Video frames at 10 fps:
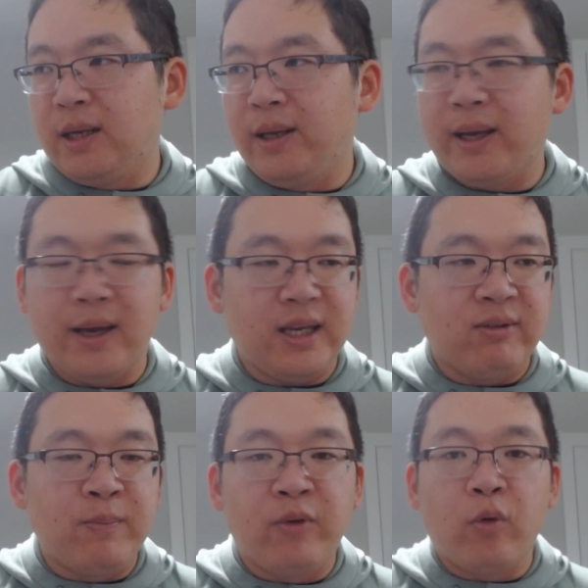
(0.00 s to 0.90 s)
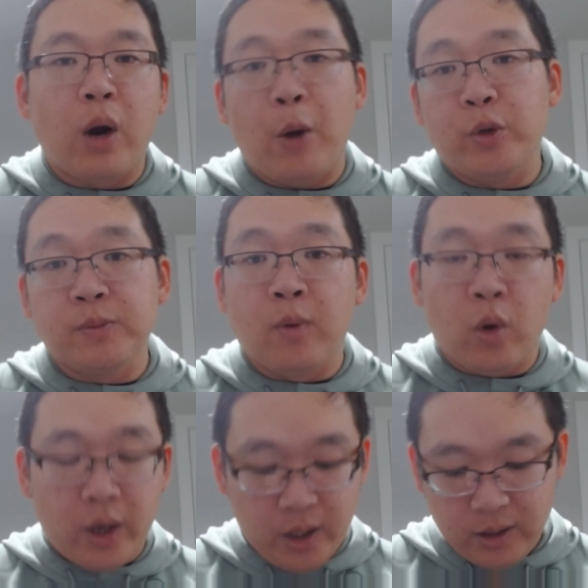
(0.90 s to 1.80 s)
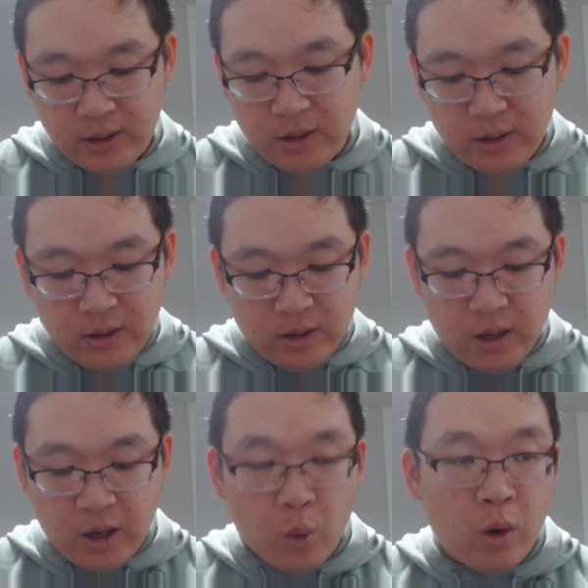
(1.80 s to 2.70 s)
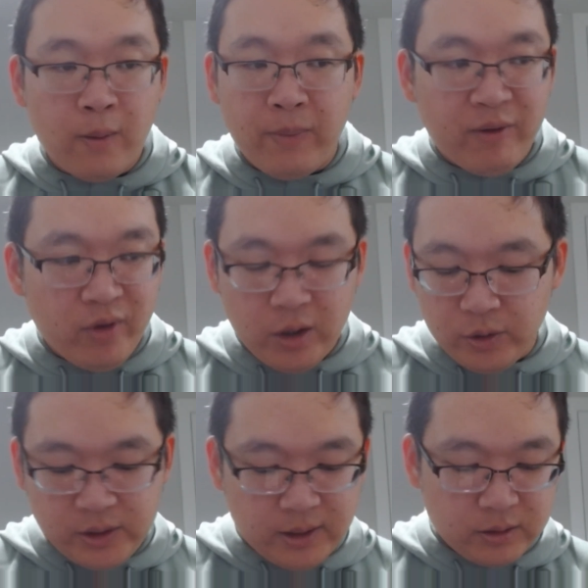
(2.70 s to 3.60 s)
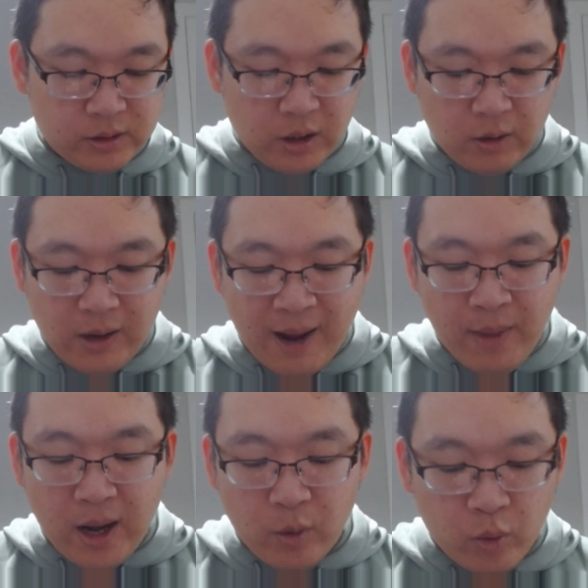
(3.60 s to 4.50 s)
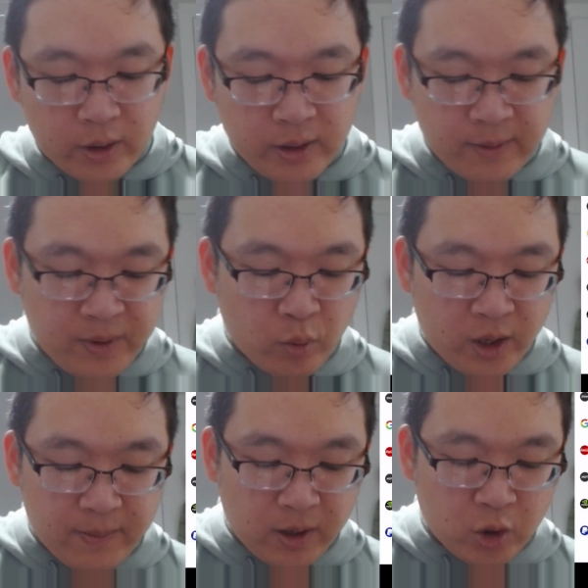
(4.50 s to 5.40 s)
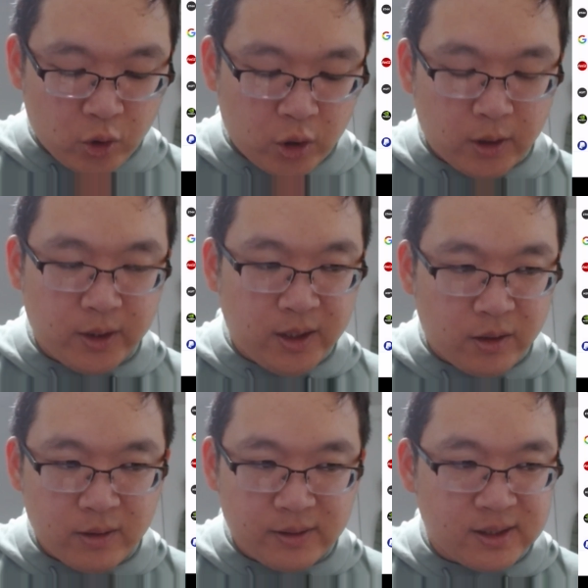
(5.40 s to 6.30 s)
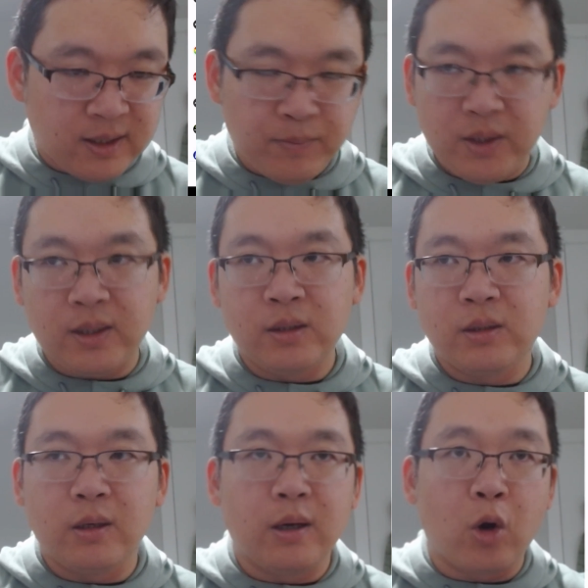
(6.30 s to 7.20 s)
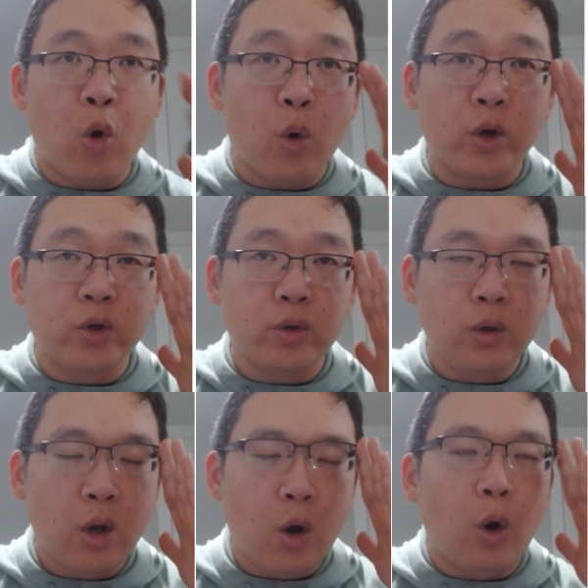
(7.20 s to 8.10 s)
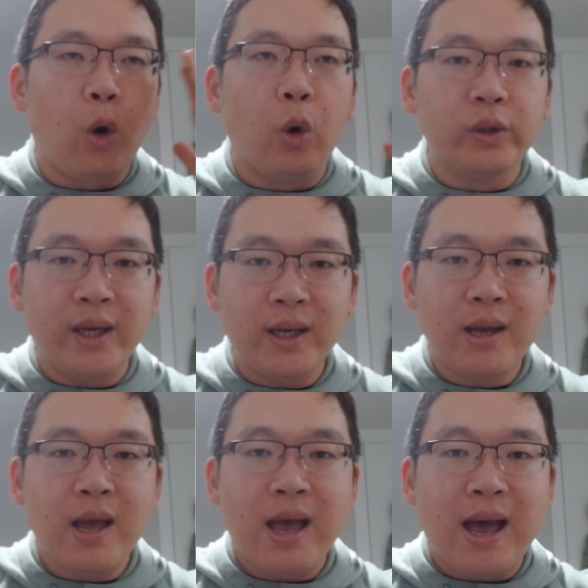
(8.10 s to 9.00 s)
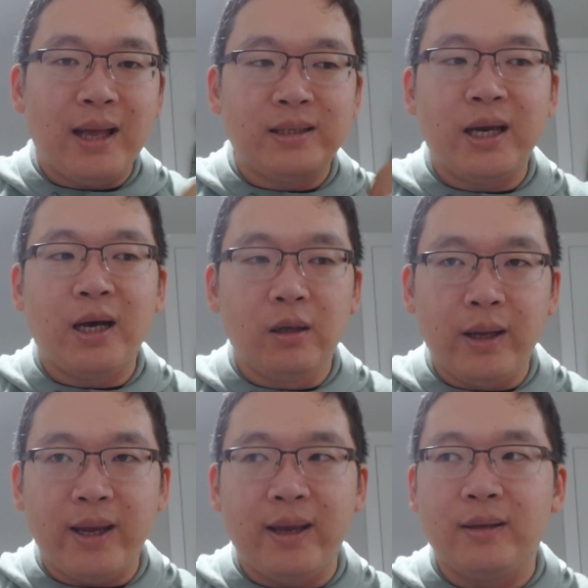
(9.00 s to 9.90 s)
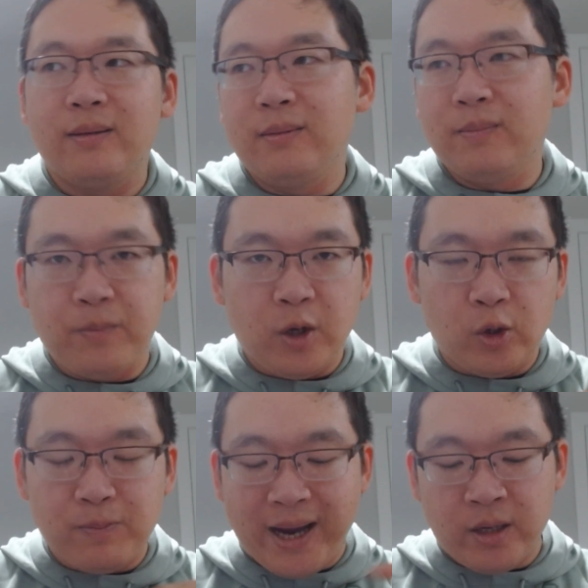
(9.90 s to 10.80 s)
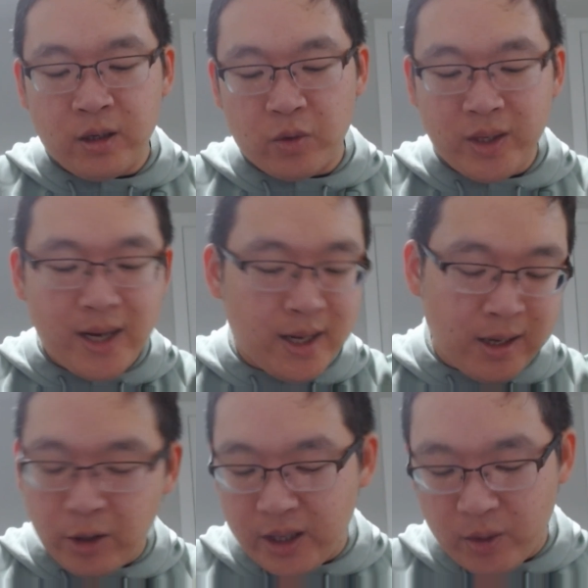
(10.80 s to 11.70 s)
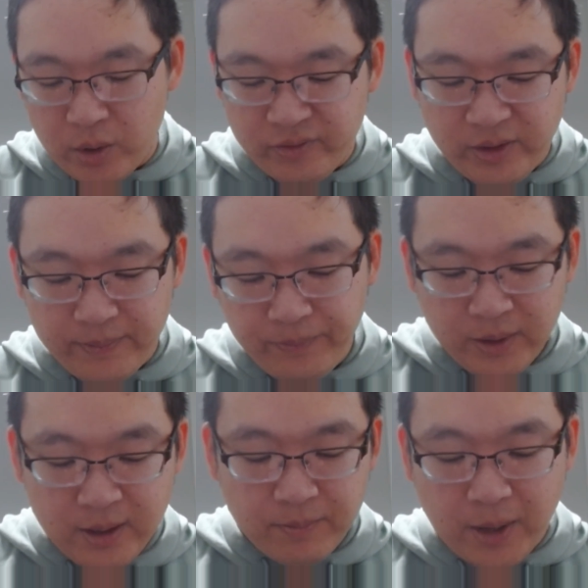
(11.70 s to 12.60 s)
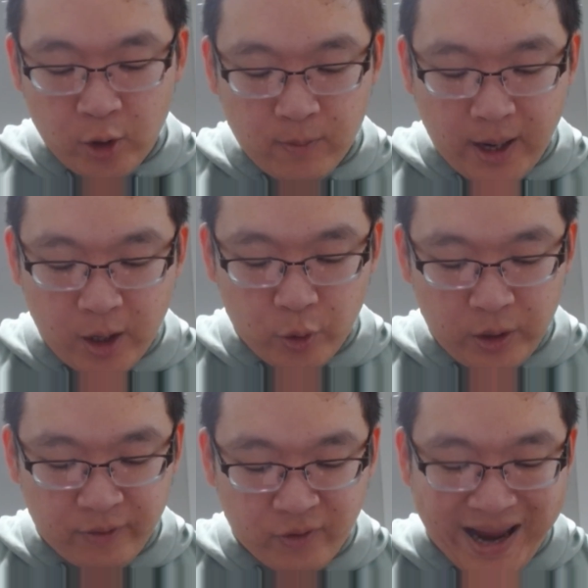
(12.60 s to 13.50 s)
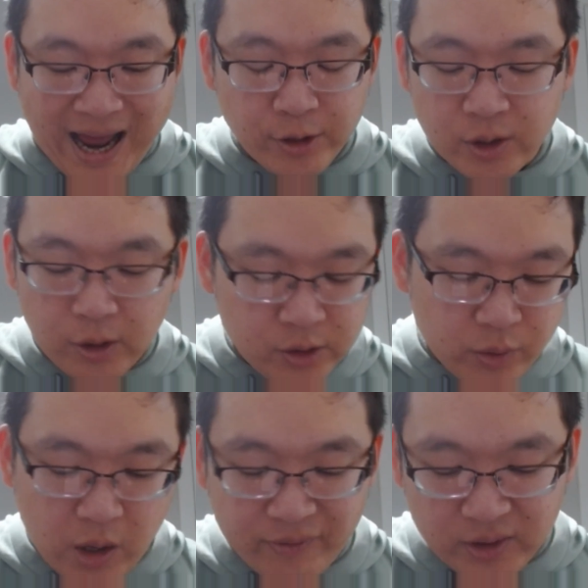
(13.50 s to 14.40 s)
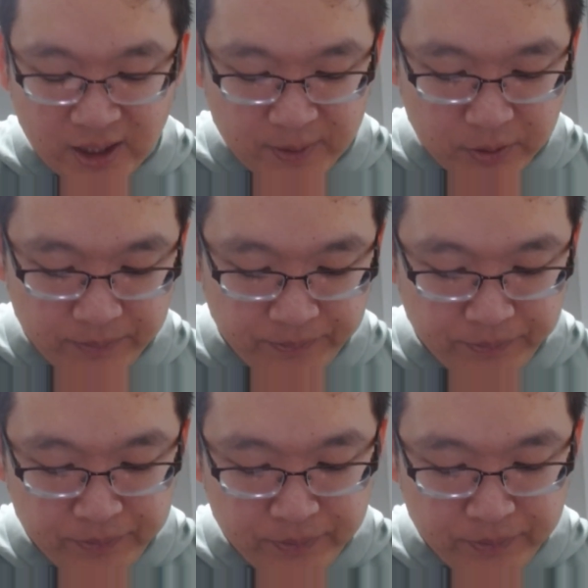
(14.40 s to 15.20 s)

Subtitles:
killing it even before I was born. Warren Buffett holds it, so I'm not gonna be worried about Coca-Cola either. This can be considered a core holding until it goes back into green, and then I'll get rid of it. But I don't mind holding it for now. So those 3 are off the table.